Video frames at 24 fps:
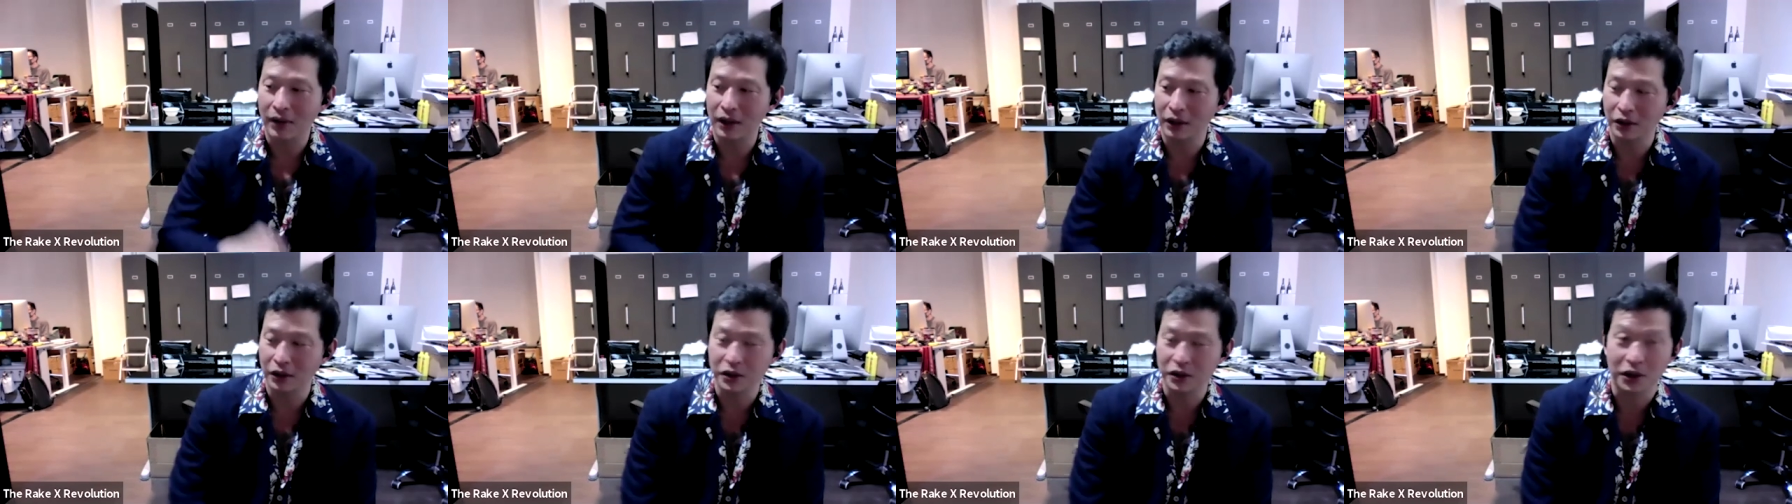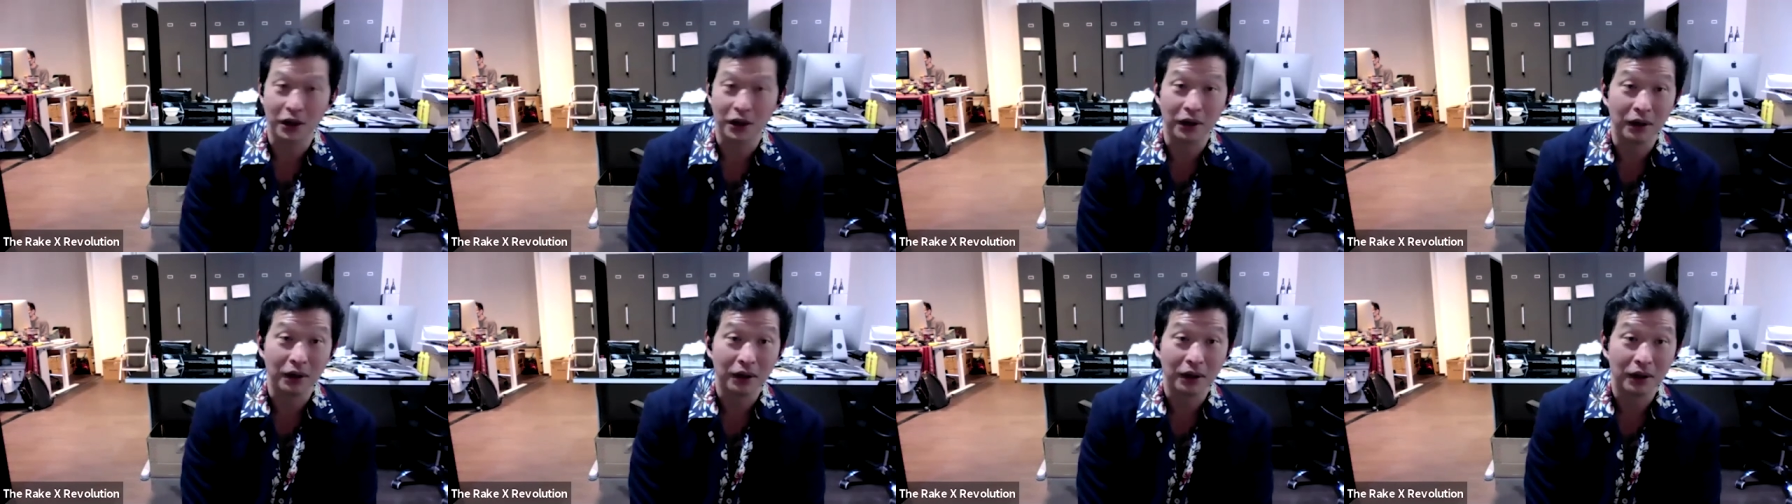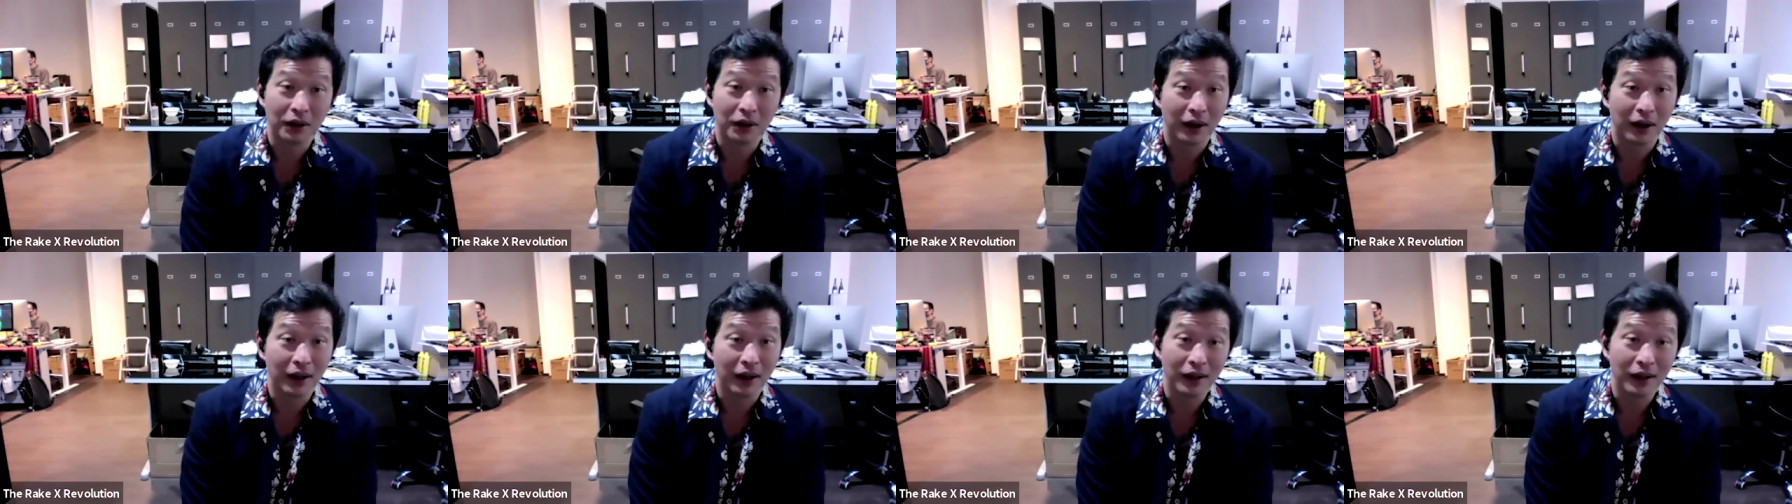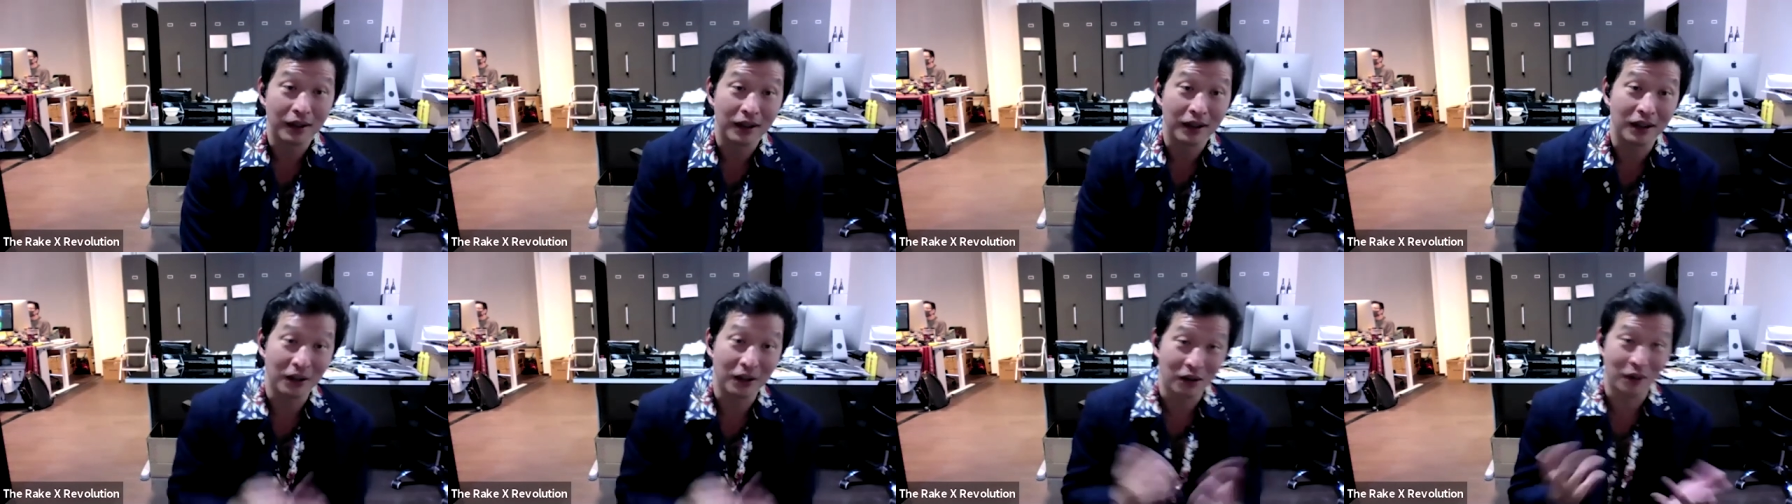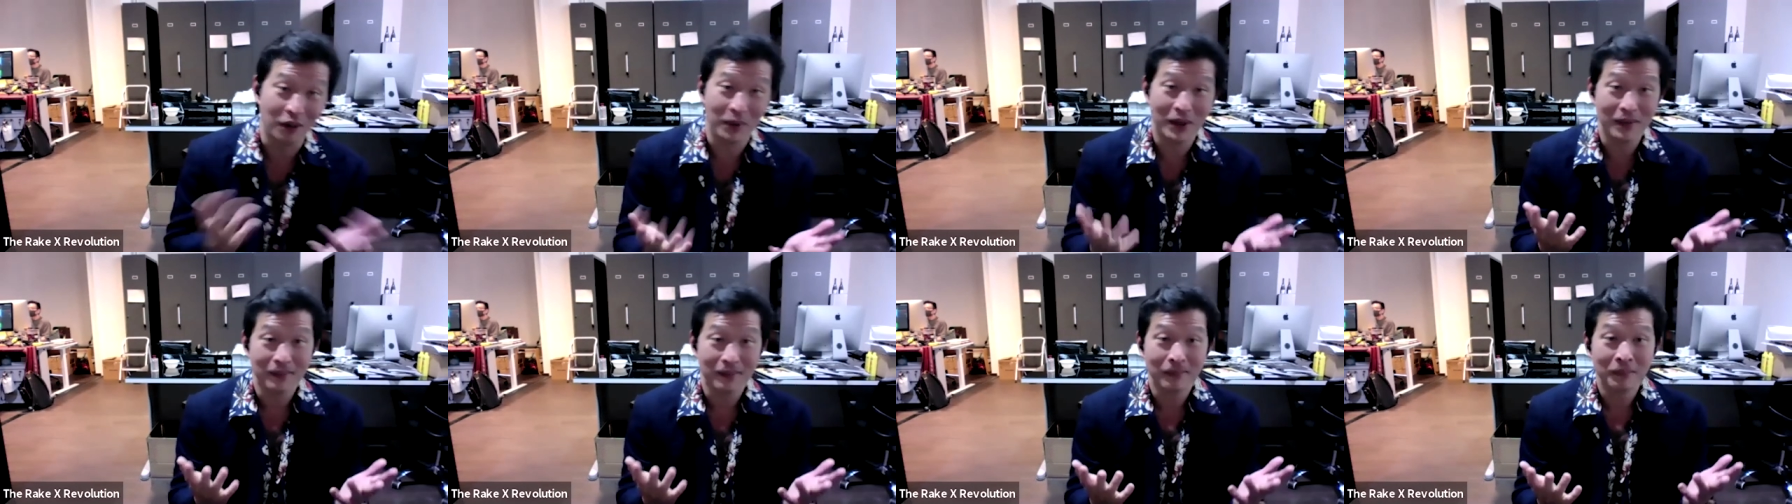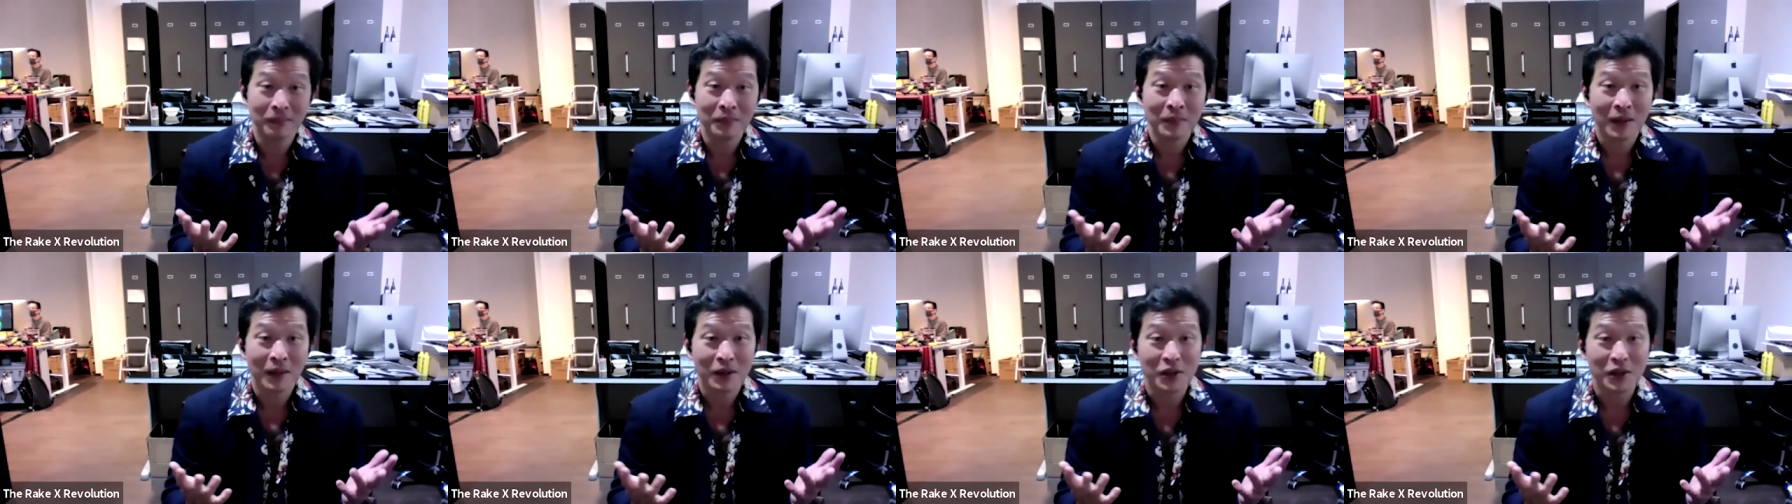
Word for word: he looks good, right? You know what I mean? Yeah.